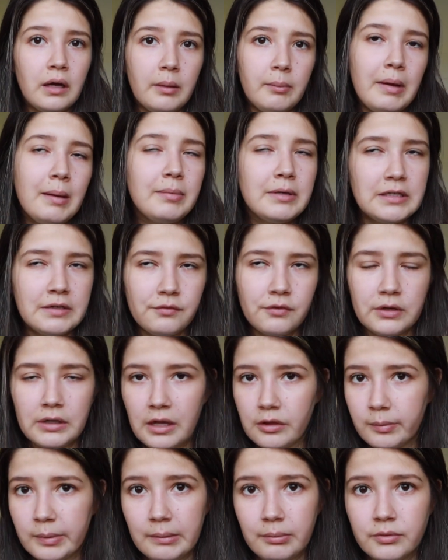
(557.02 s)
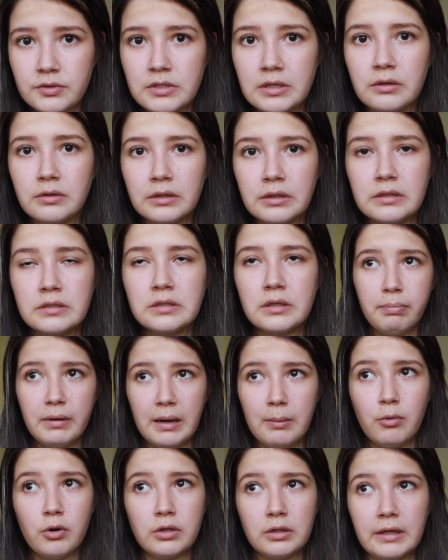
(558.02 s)
It might be different in other people's areas,
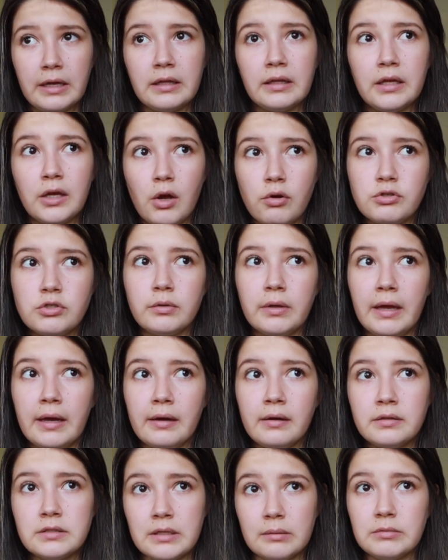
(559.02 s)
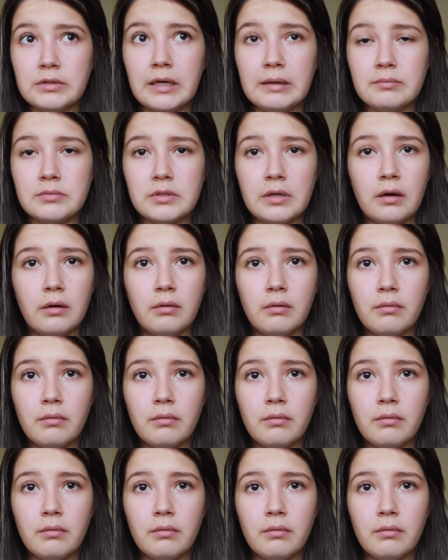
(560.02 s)
but I more than likely go to like sometimes